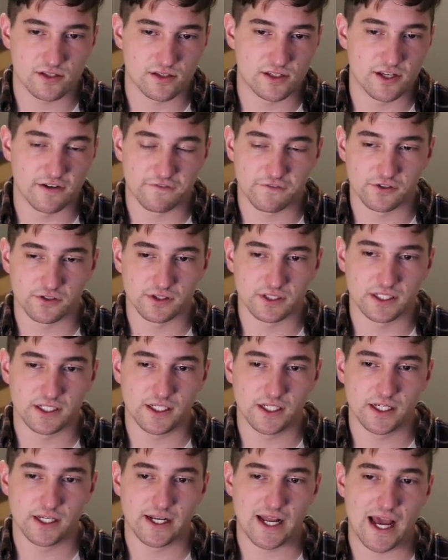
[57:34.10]

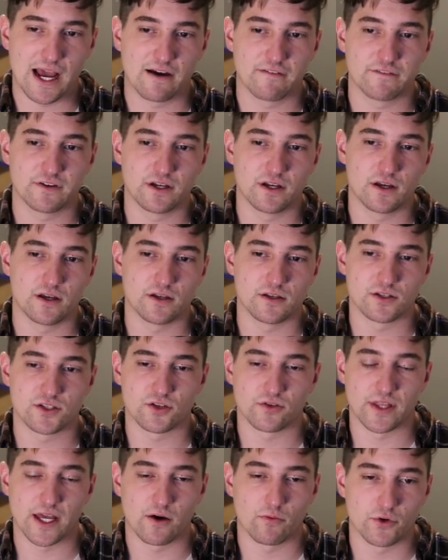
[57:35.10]
differently and have it so
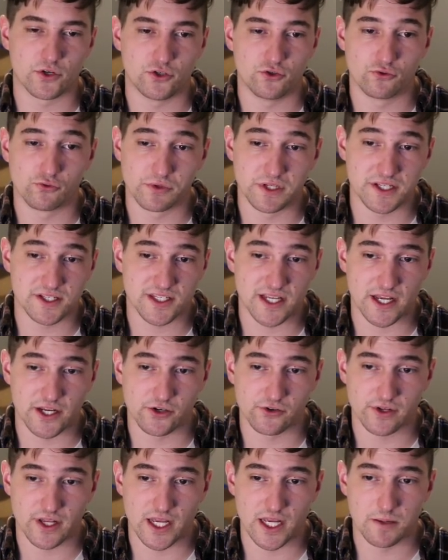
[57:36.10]
that when you reset your
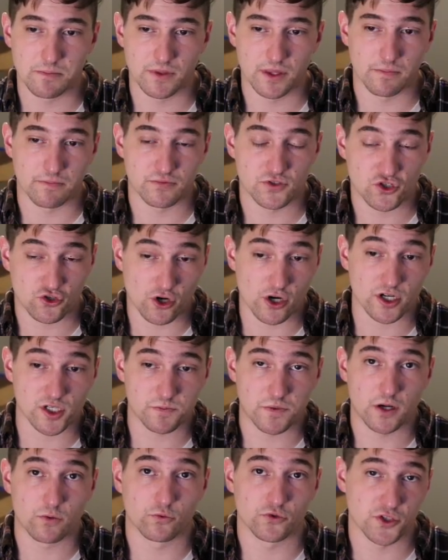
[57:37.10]
game, the strong
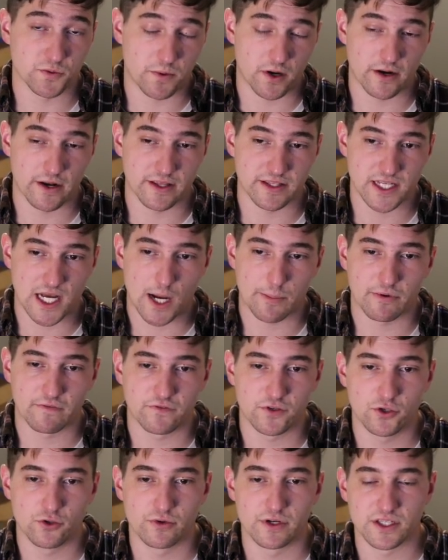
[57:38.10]
spawn will spawn on top of
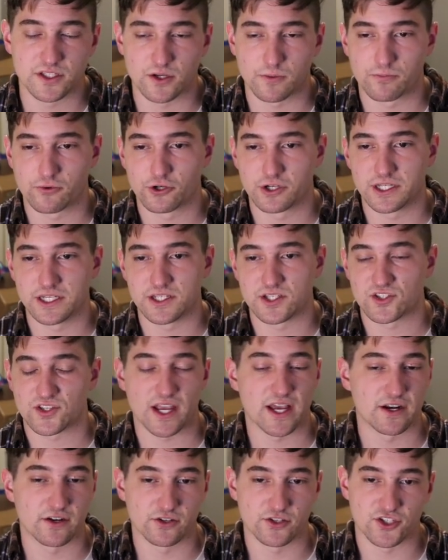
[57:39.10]
you, and it's a pretty
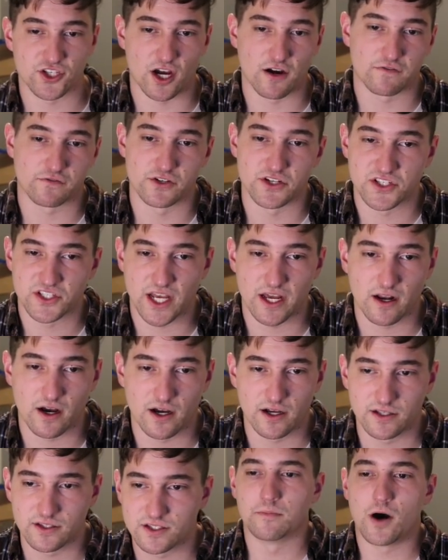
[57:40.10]
standard soft reset
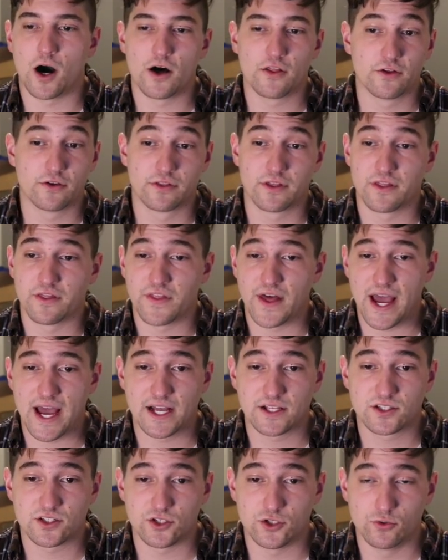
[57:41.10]
hunt. Other than
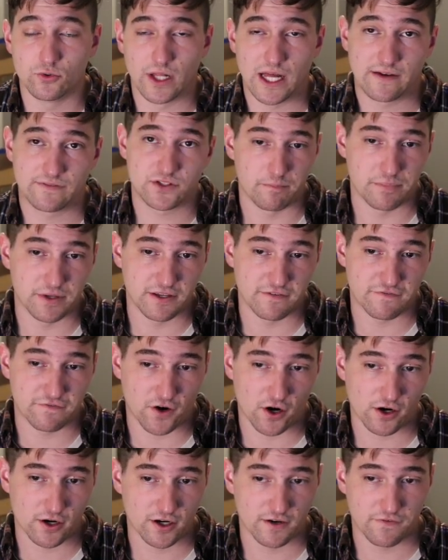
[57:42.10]
that, you will have to be
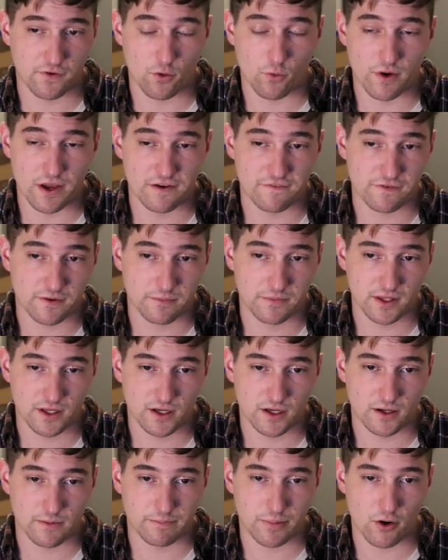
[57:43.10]
far enough away from
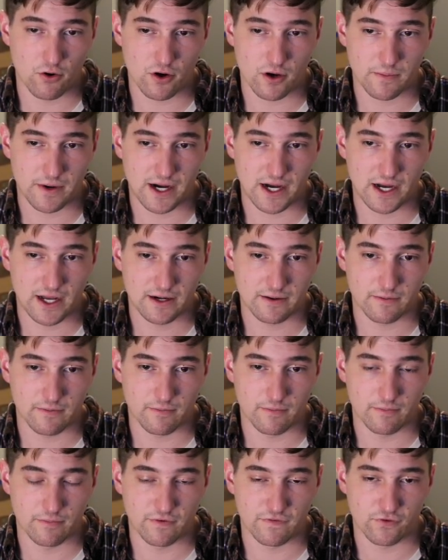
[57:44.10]
the
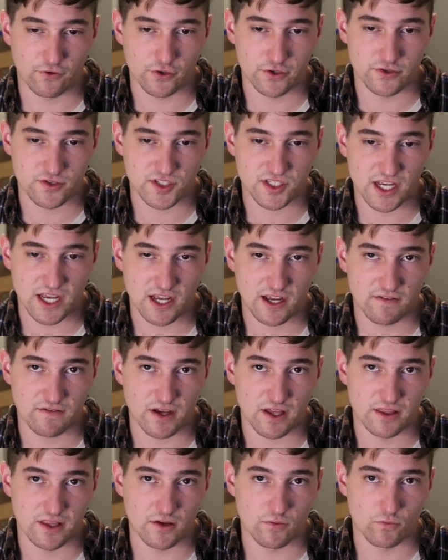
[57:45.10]
Pokemon before you save,
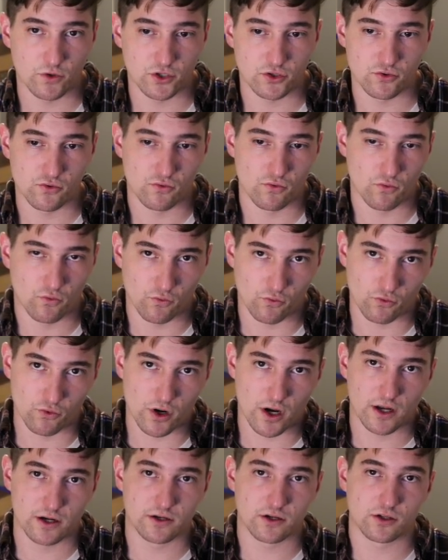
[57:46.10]
and then when you
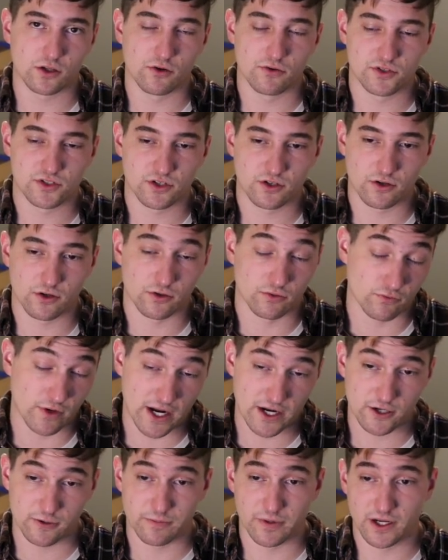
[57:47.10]
run closer or ride
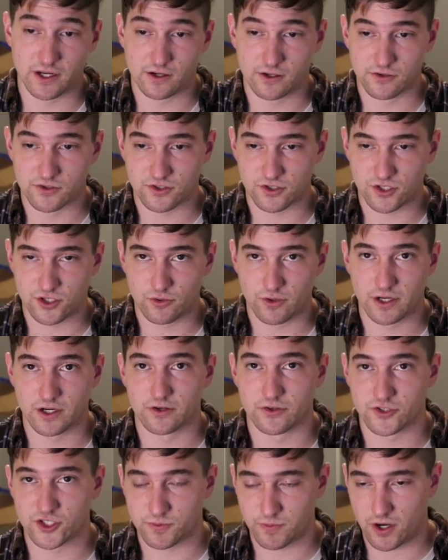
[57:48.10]
your bike closer to it,
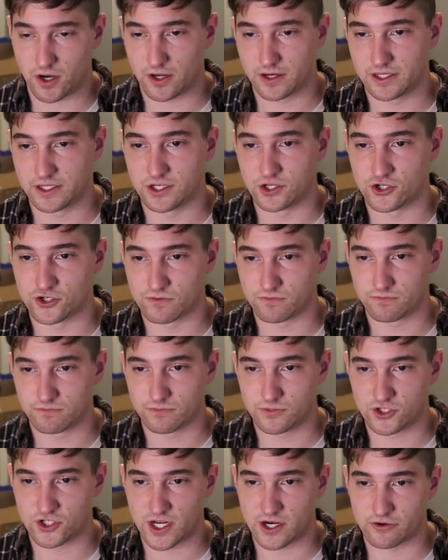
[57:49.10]
it'll spawn in and
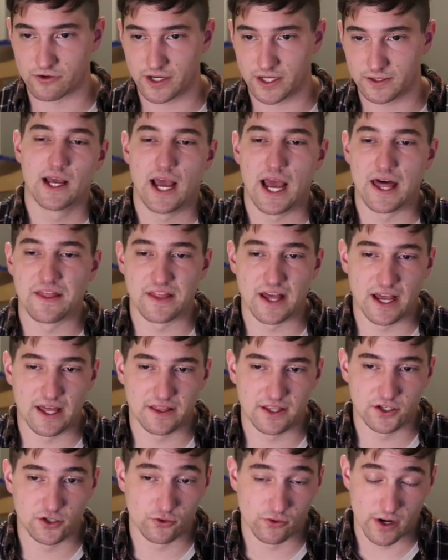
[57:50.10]
generate, and
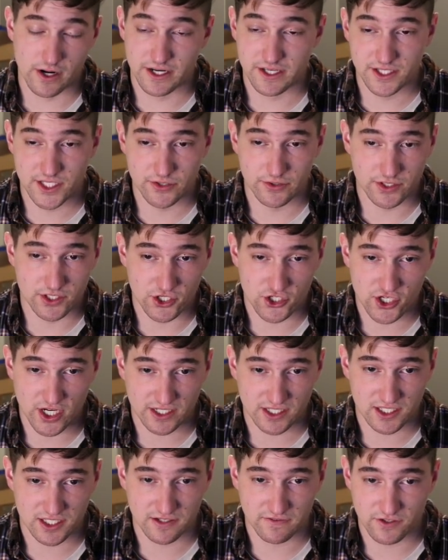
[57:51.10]
then you run into it to check
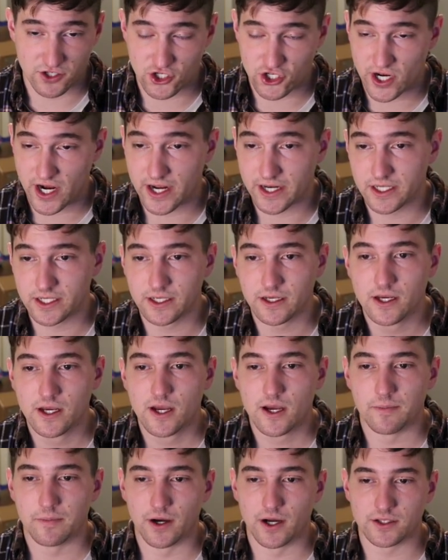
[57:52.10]
to see if it's shiny.
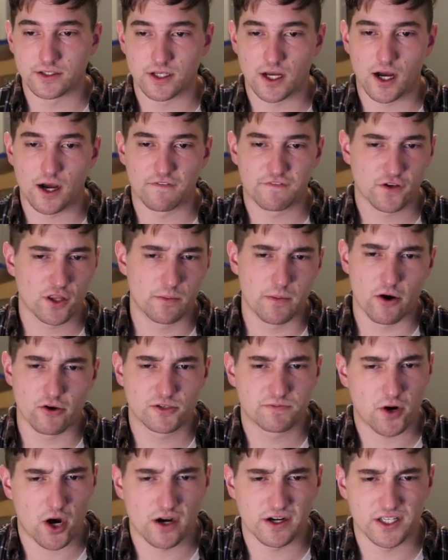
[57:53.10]
But for the most
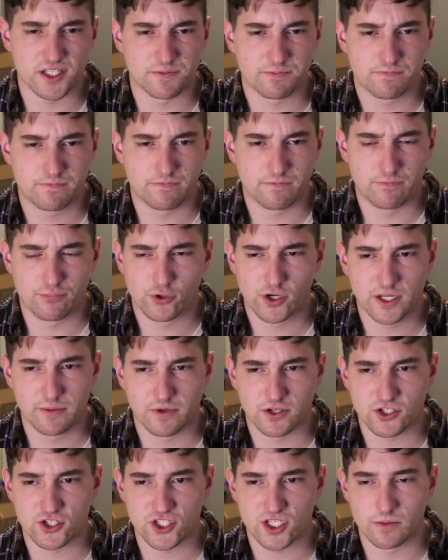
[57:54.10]
part, it's pretty
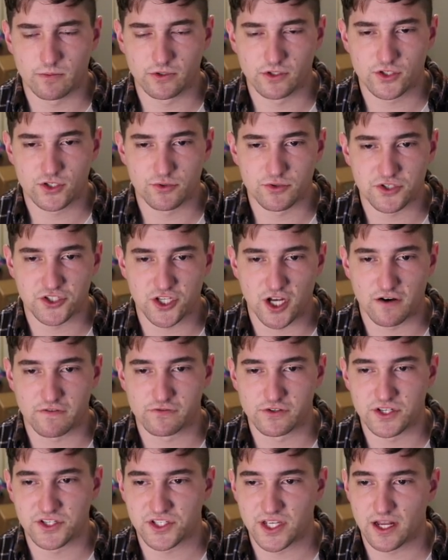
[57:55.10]
much similar to a soft
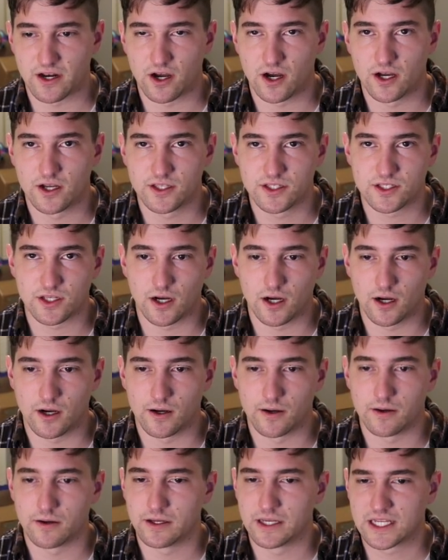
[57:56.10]
reset hunt.
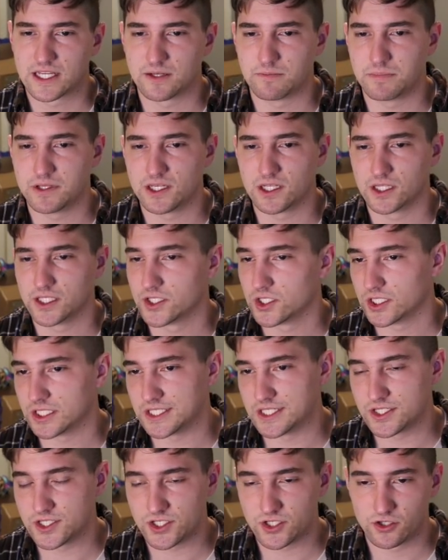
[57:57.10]
It can be a little
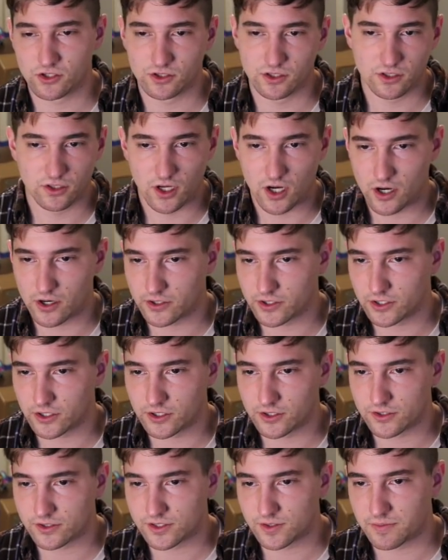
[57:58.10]
easier, a little
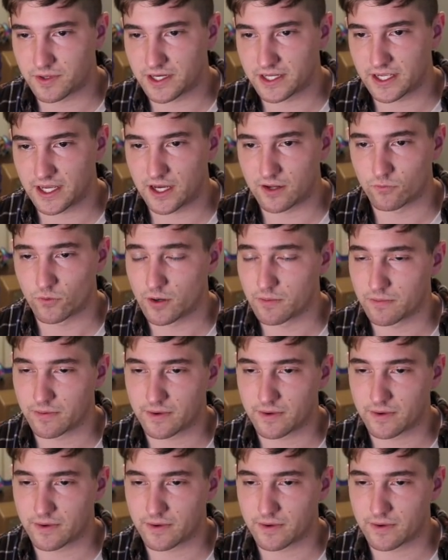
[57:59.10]
harder, depending on what